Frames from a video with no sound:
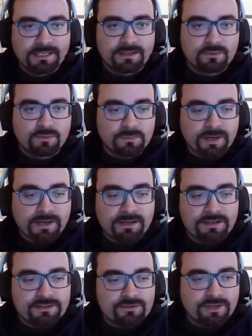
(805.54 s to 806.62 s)
in one
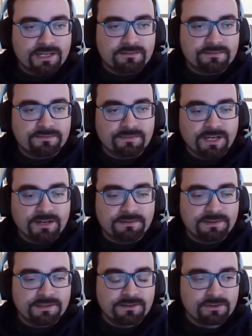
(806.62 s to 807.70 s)
package, you have
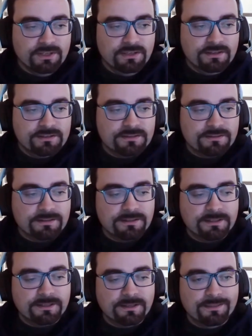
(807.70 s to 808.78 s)
everything you need
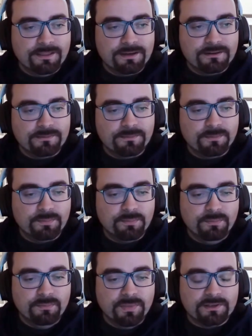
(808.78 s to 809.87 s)
in there,
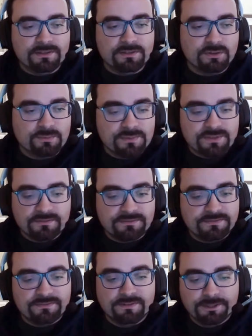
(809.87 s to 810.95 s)
but in terms
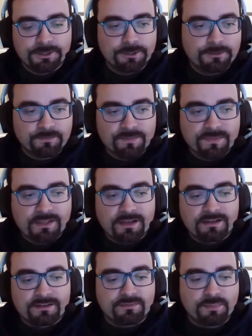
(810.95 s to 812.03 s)
of
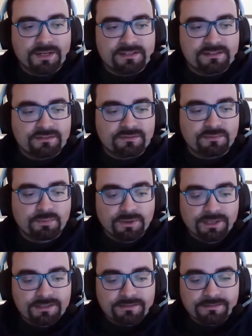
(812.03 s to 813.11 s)
kind of best of
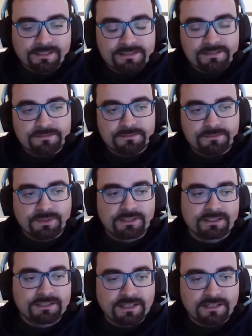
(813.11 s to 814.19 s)
breed, it's
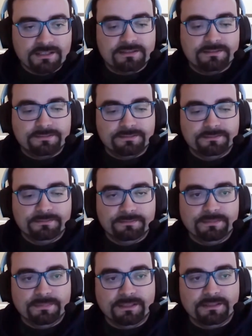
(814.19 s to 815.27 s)
really not
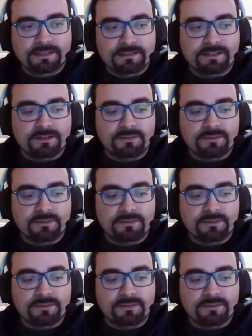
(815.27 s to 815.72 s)
there,